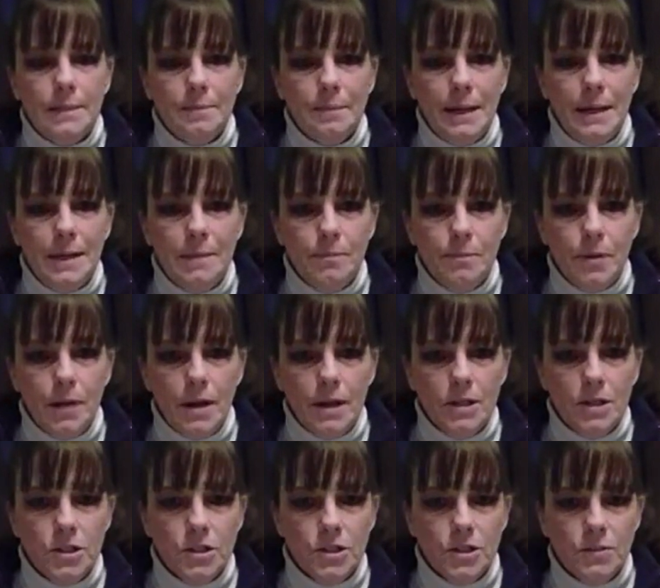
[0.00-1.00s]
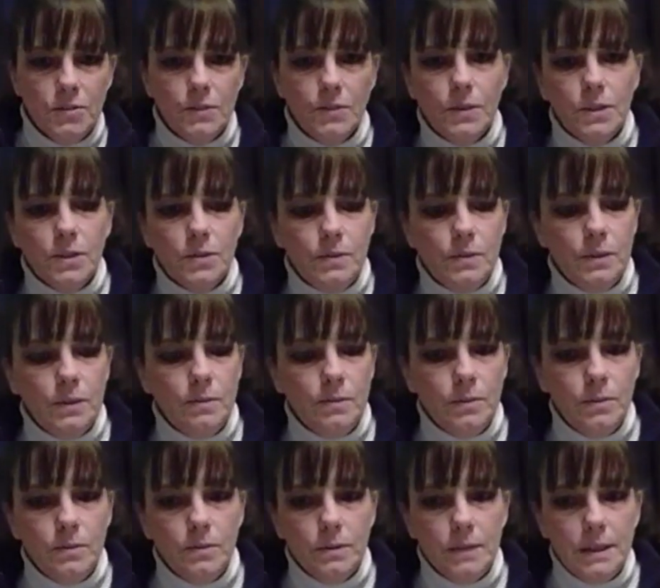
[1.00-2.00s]
paintbrush, which we
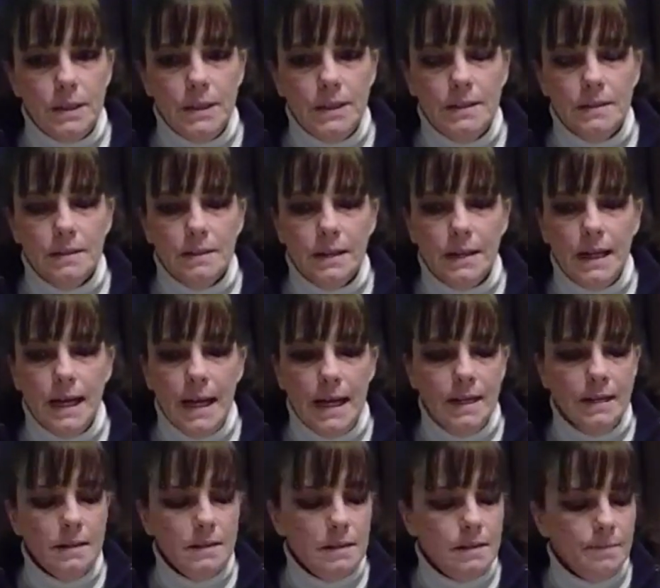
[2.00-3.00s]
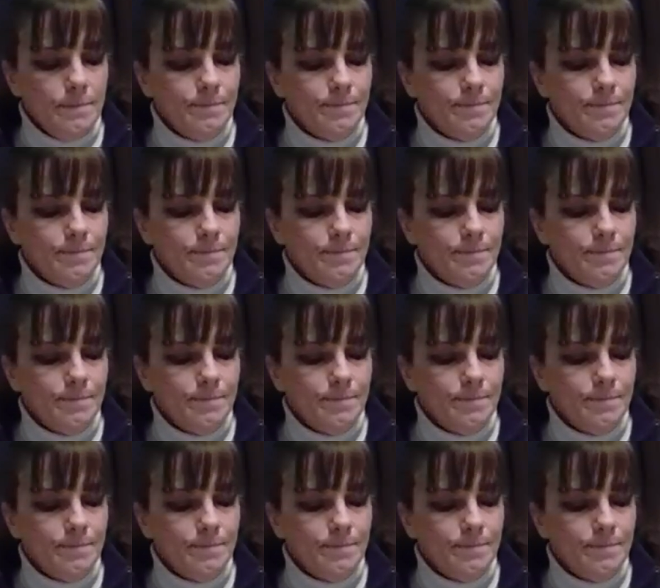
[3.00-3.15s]
won't need till the end,